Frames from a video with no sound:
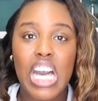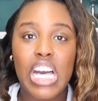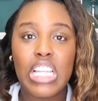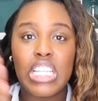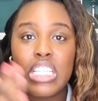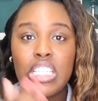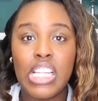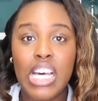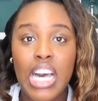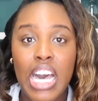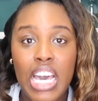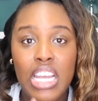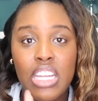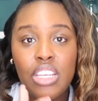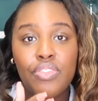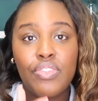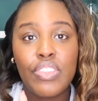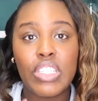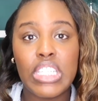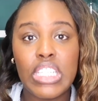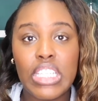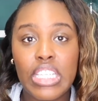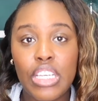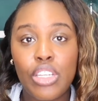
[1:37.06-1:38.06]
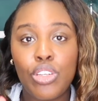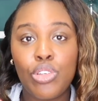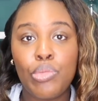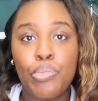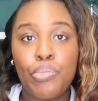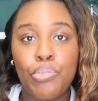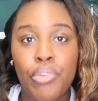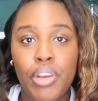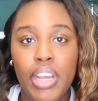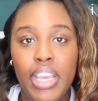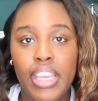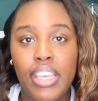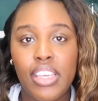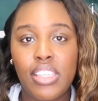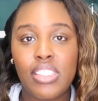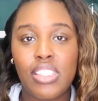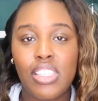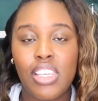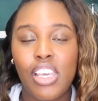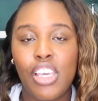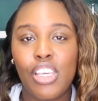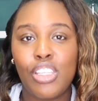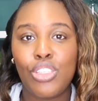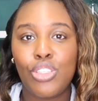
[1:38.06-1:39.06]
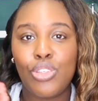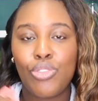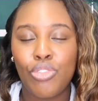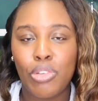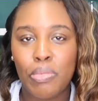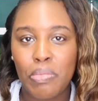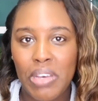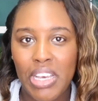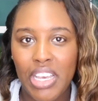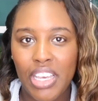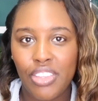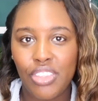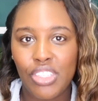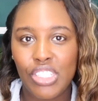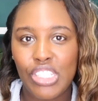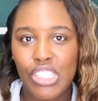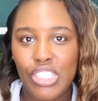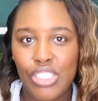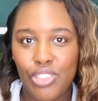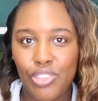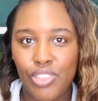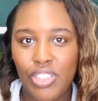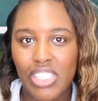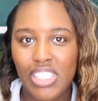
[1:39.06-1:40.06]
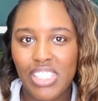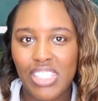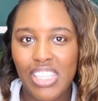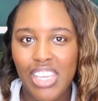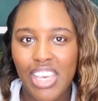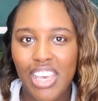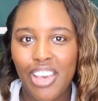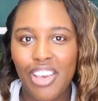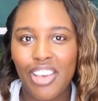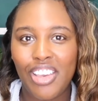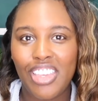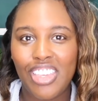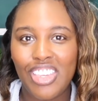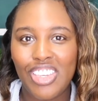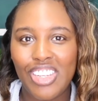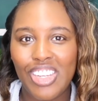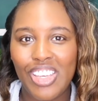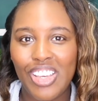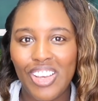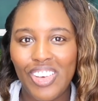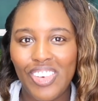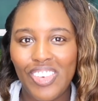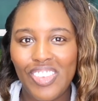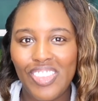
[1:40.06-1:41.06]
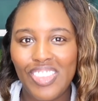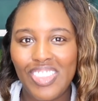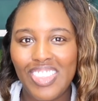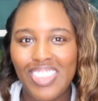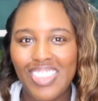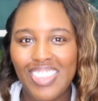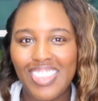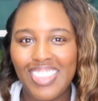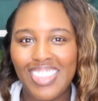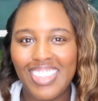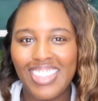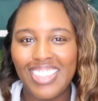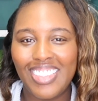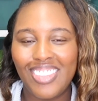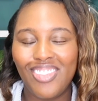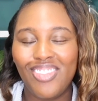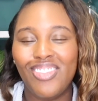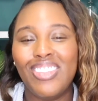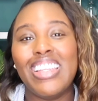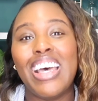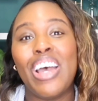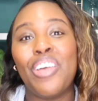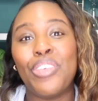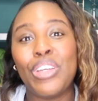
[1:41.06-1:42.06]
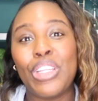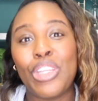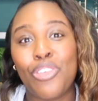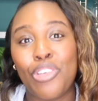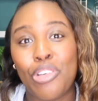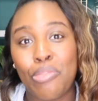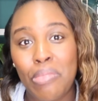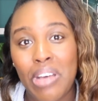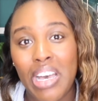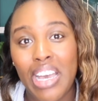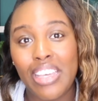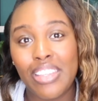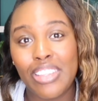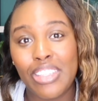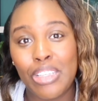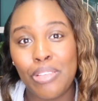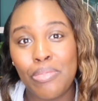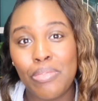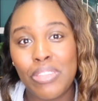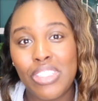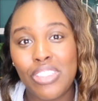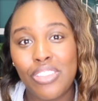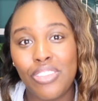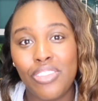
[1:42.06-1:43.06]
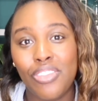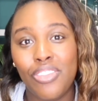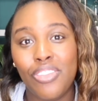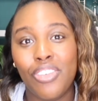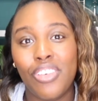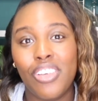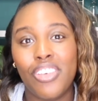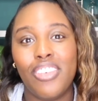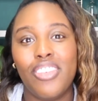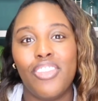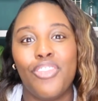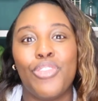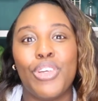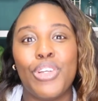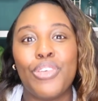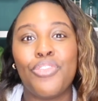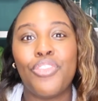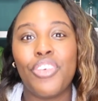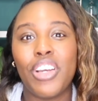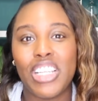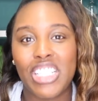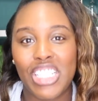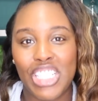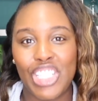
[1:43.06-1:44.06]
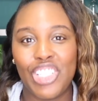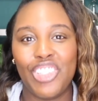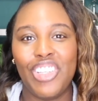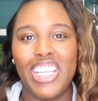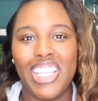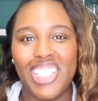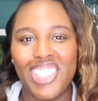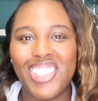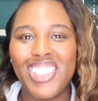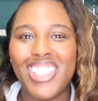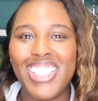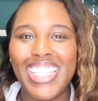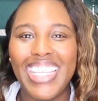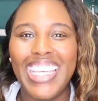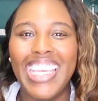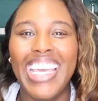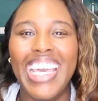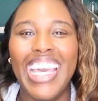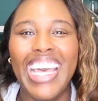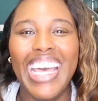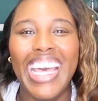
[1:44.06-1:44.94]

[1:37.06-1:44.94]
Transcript: a lot of little breaks to remind the students that, you know, not really remind them to refresh their energy